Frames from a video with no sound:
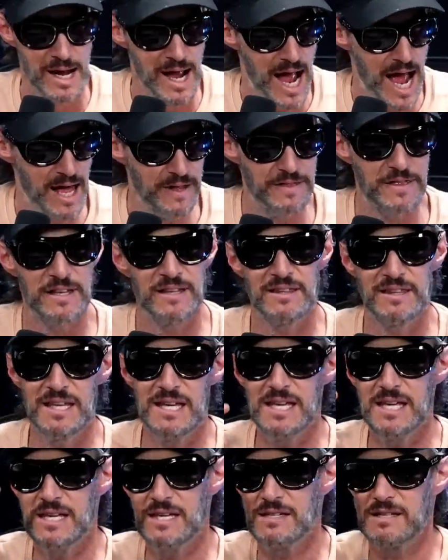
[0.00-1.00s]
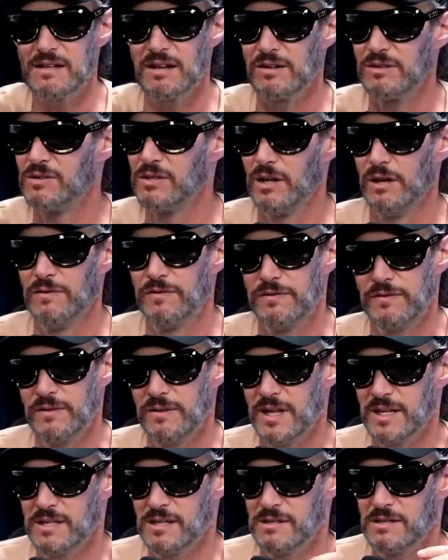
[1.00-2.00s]
I think these are tough.
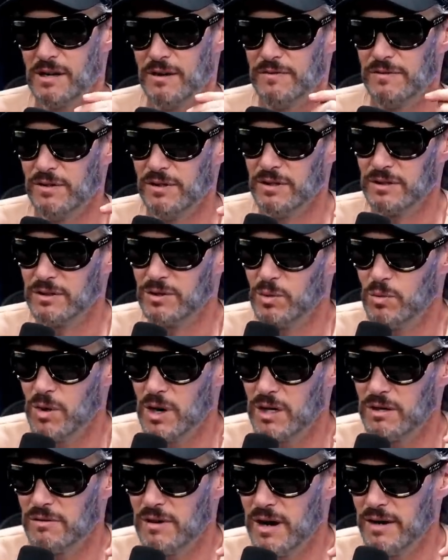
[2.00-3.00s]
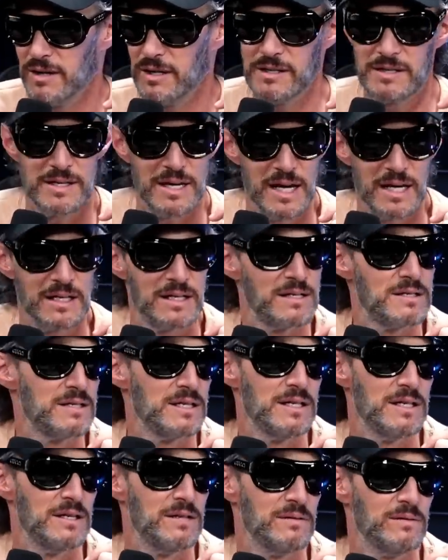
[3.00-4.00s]
That's a tough look to walk around inside a
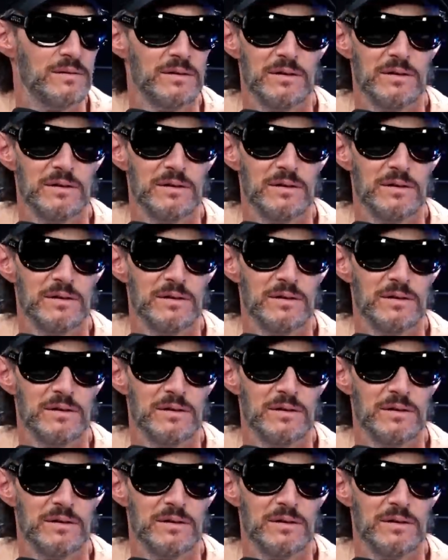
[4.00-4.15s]
casino.